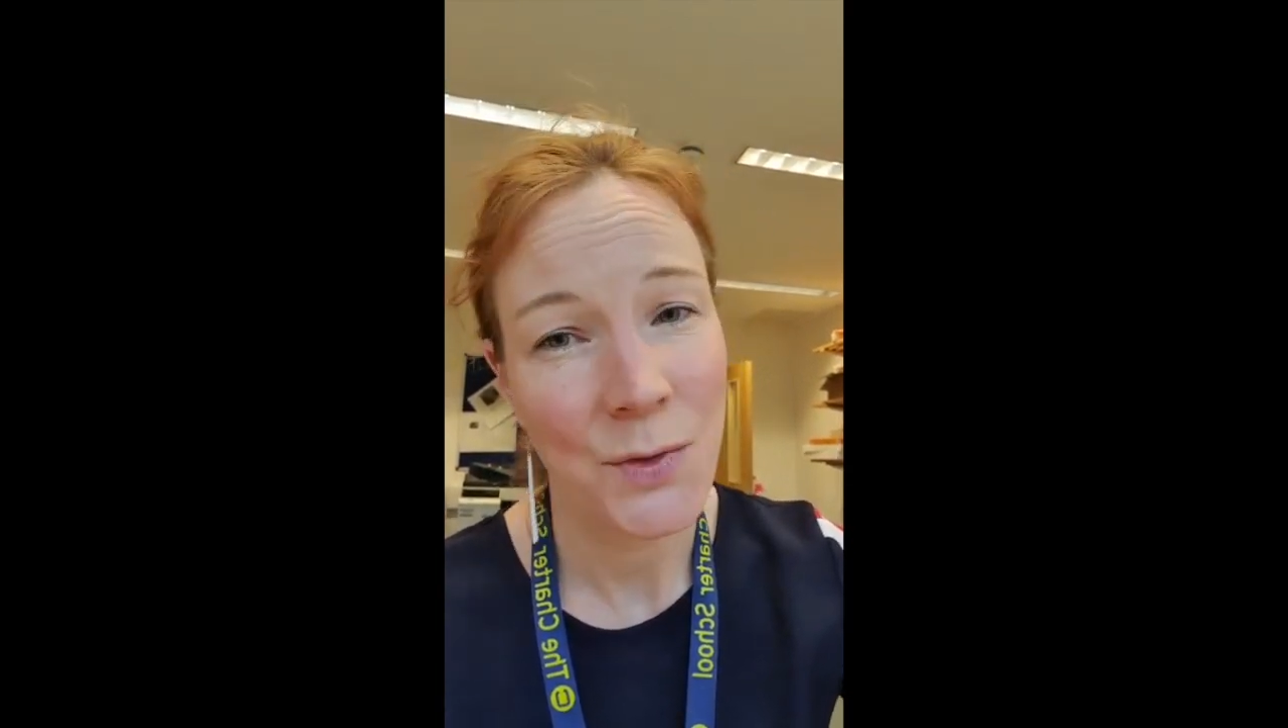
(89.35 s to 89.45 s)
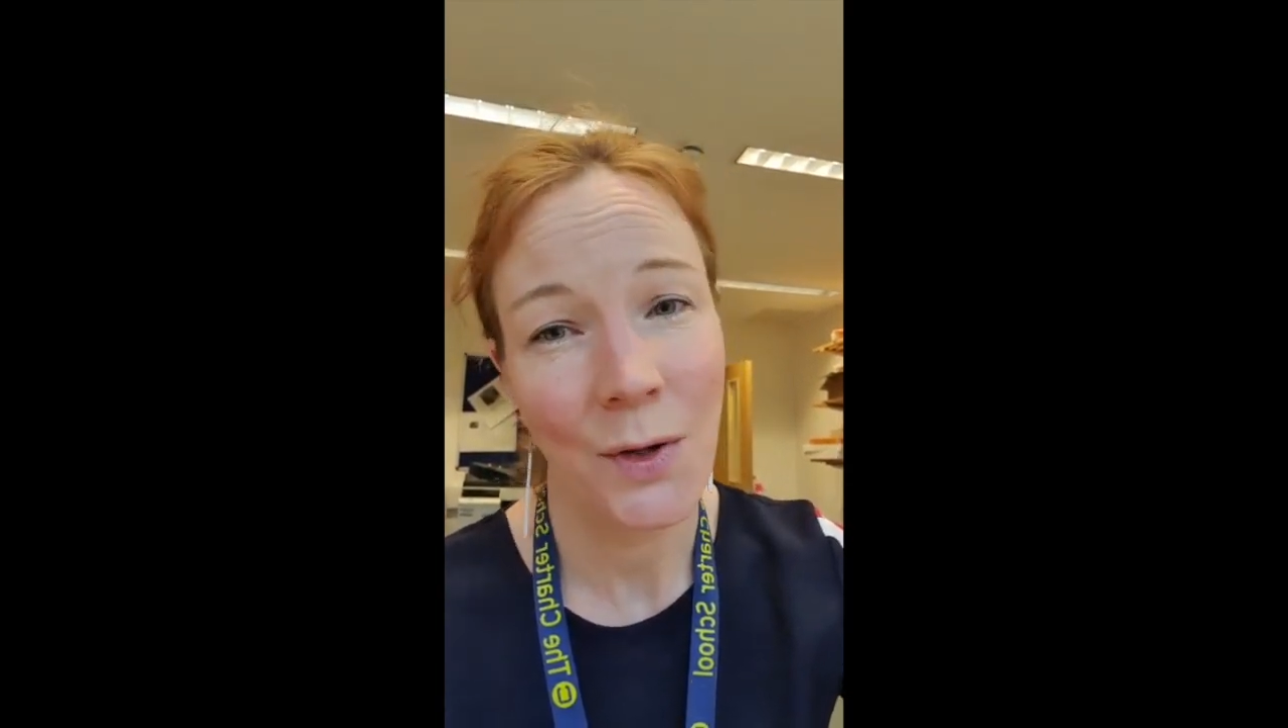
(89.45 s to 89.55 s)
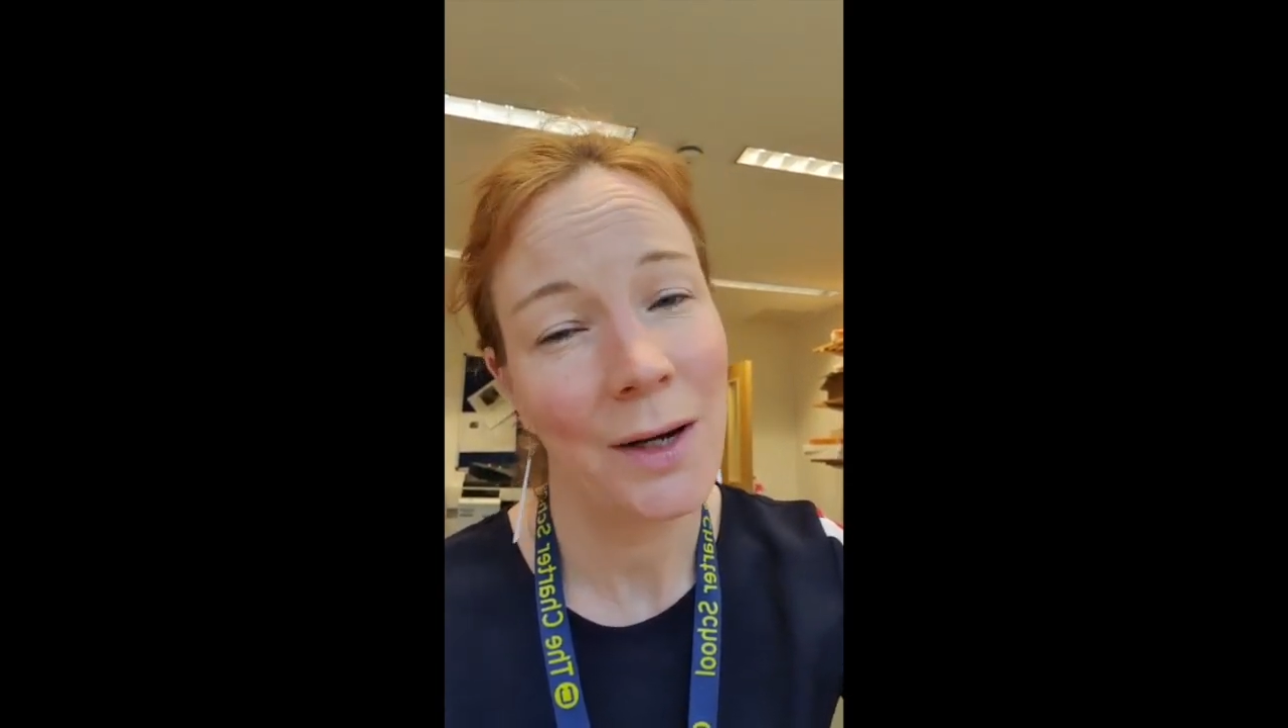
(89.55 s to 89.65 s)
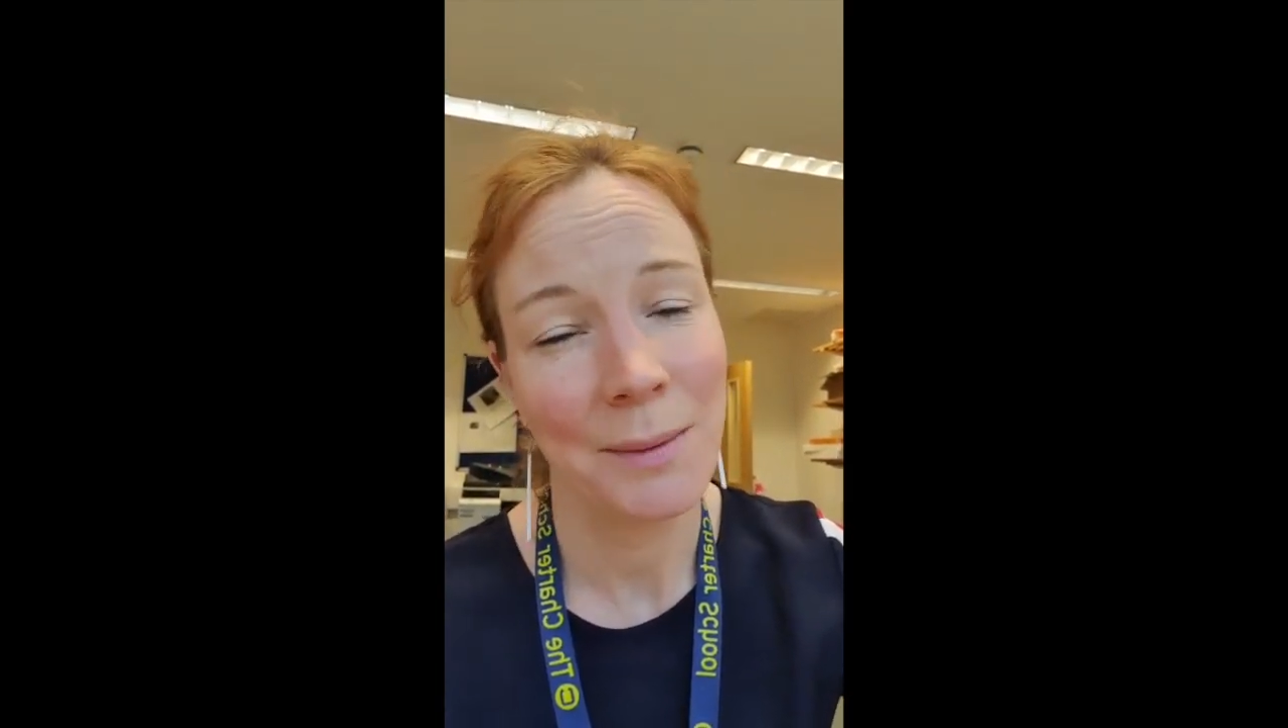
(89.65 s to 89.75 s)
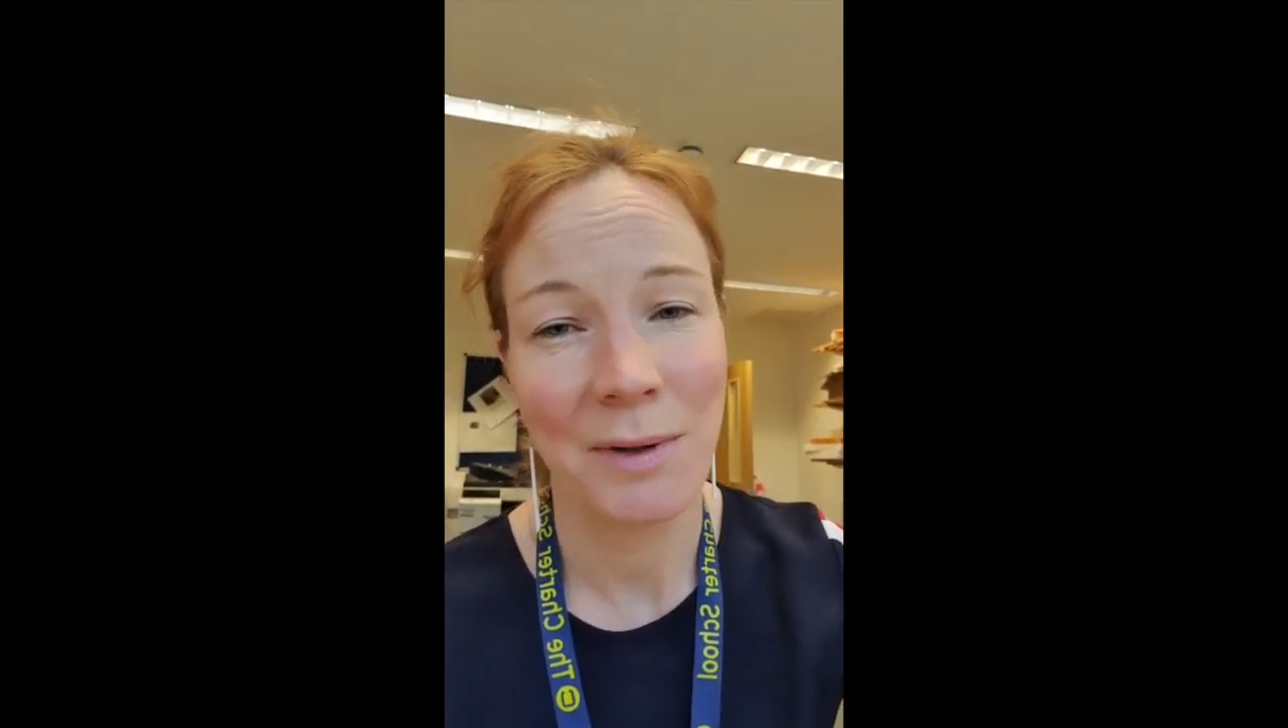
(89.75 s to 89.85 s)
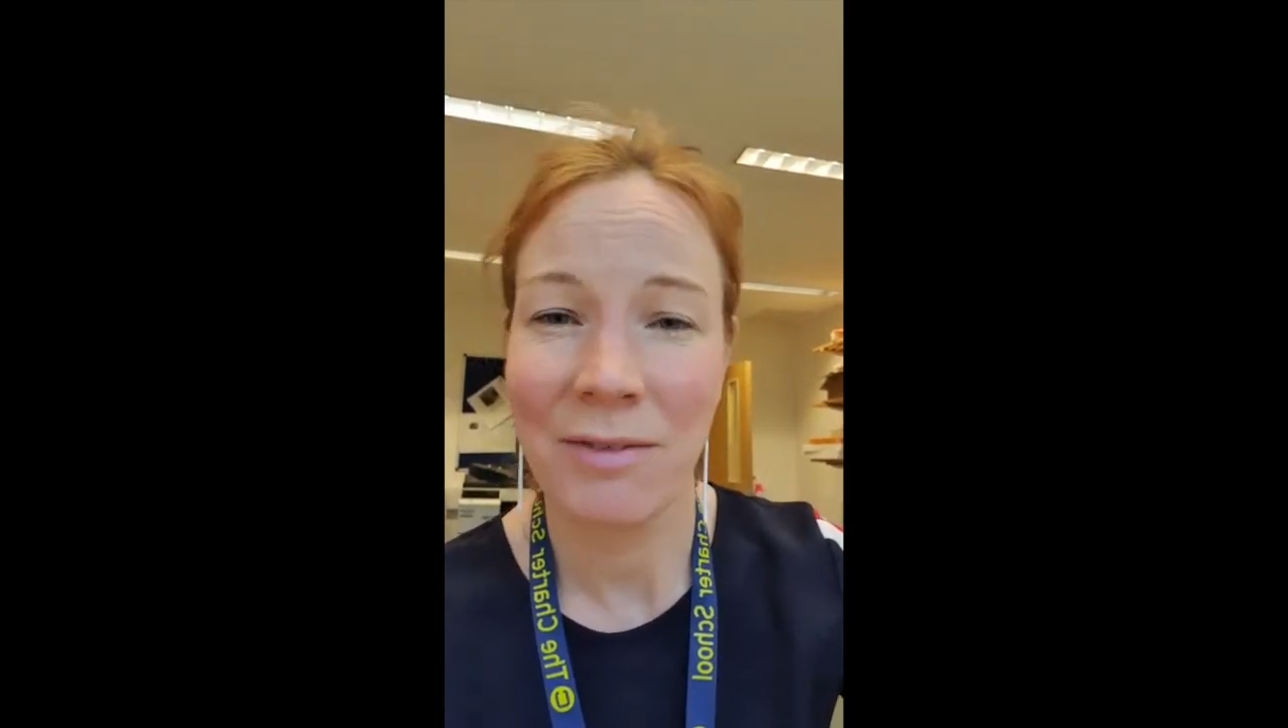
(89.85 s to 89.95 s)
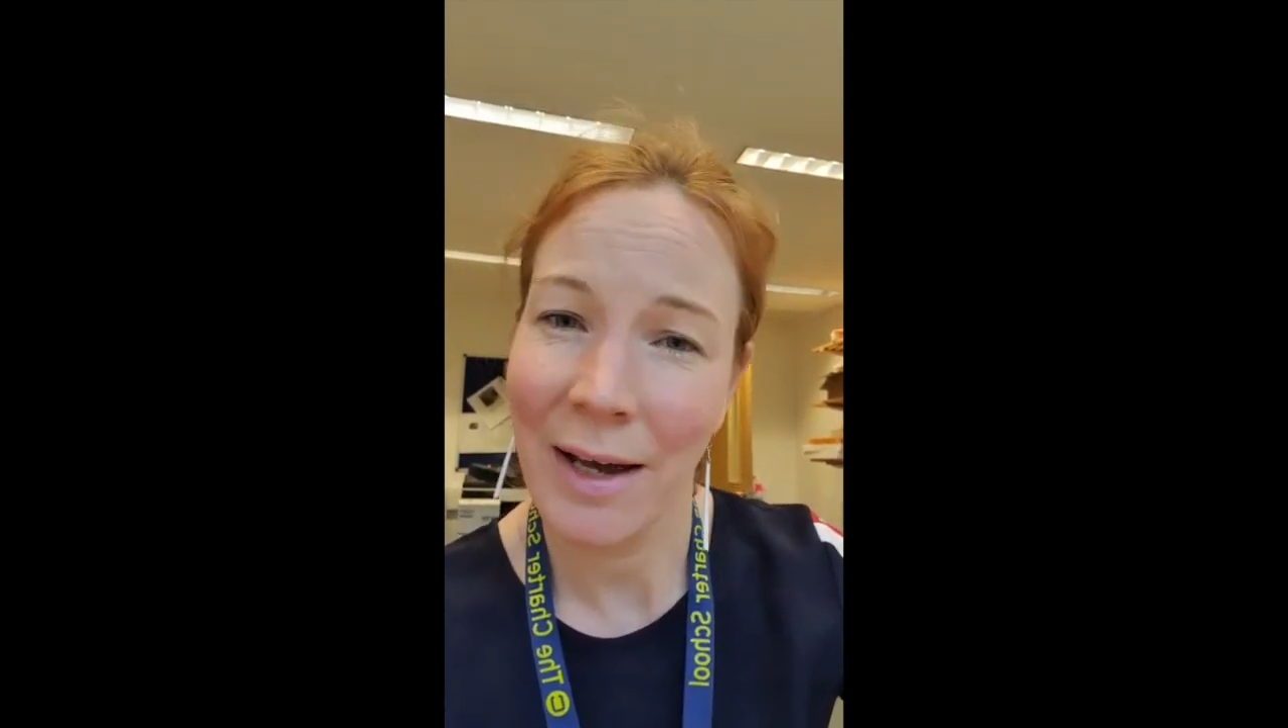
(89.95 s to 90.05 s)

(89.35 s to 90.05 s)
time have